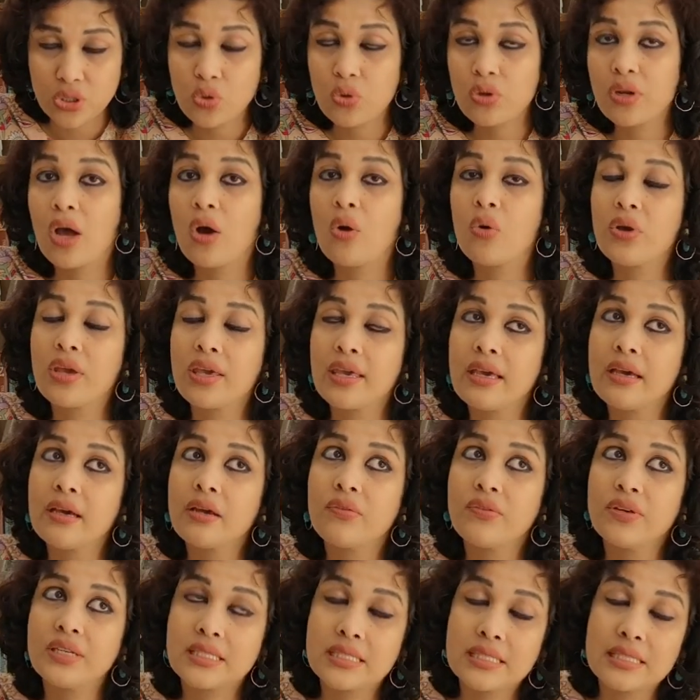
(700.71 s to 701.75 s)
So now
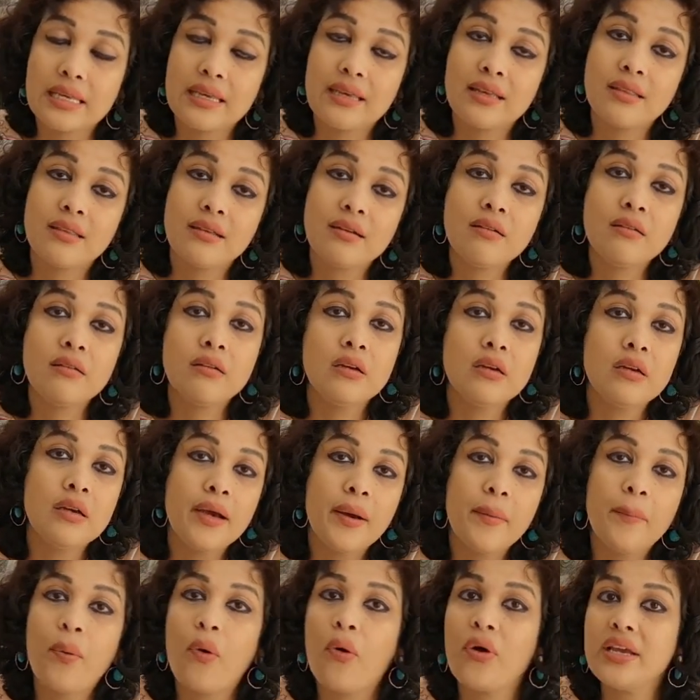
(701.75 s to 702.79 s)
here we see the
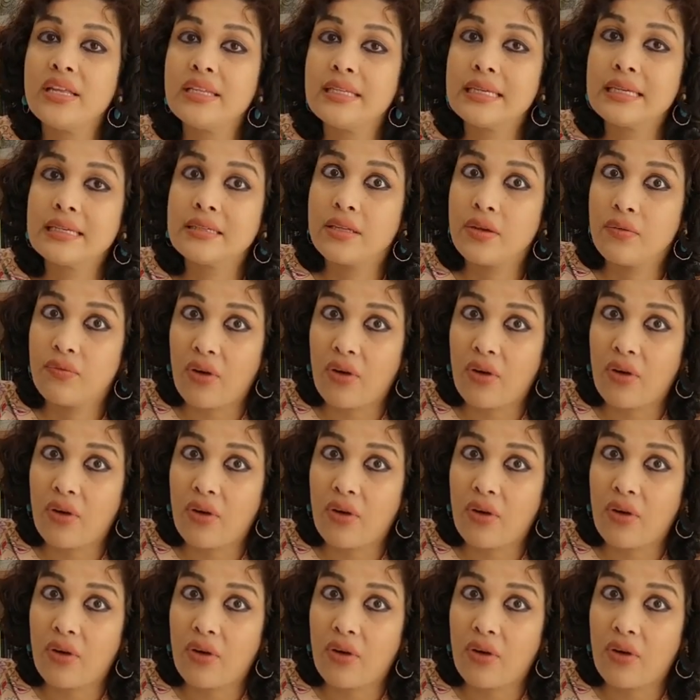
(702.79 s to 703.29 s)
poetic